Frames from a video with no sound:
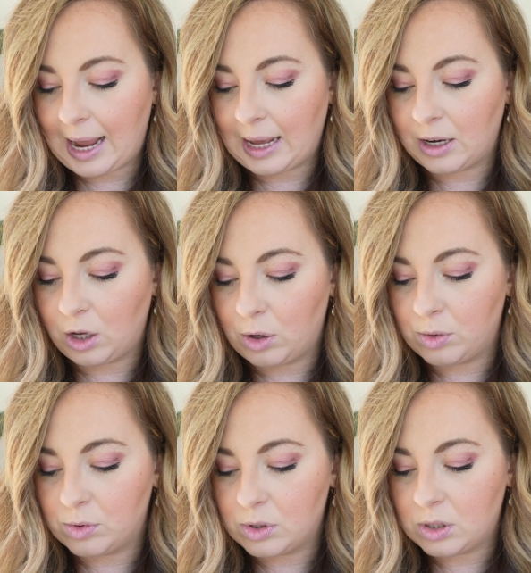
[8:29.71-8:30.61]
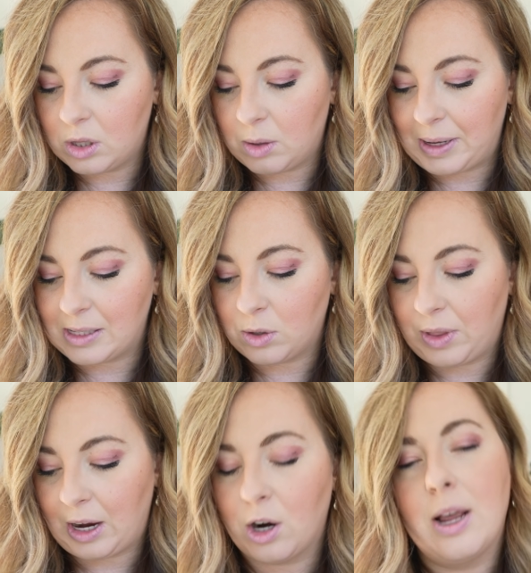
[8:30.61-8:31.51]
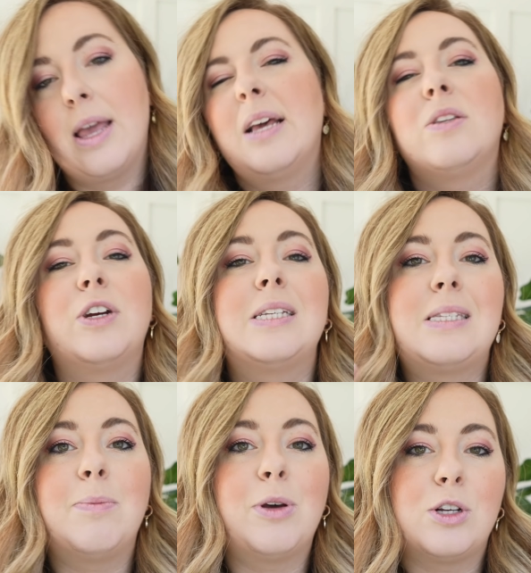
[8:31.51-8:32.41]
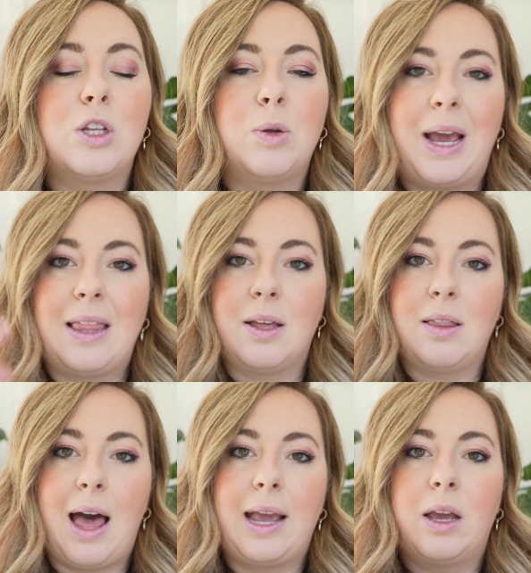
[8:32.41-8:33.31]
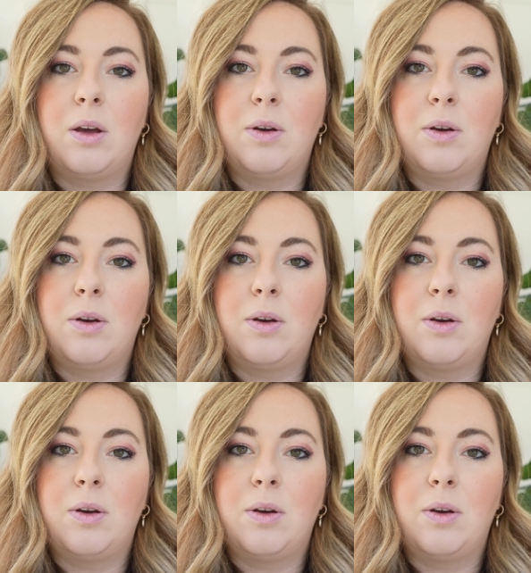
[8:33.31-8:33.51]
and used the pencil there, it's very similar to the way the like